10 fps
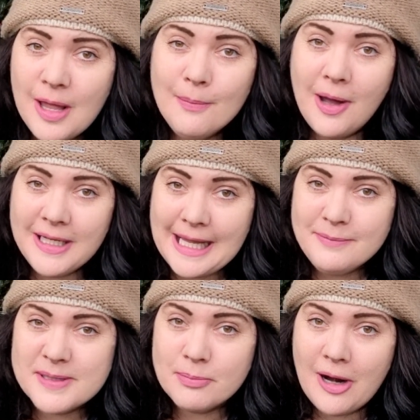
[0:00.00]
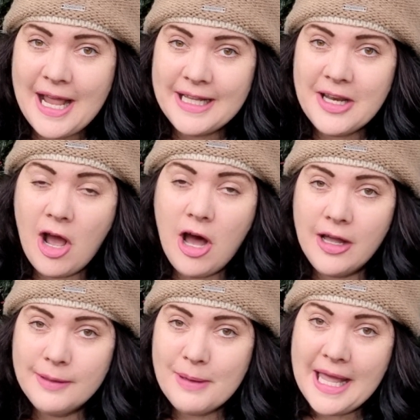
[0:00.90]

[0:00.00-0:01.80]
My name's Bren. I'm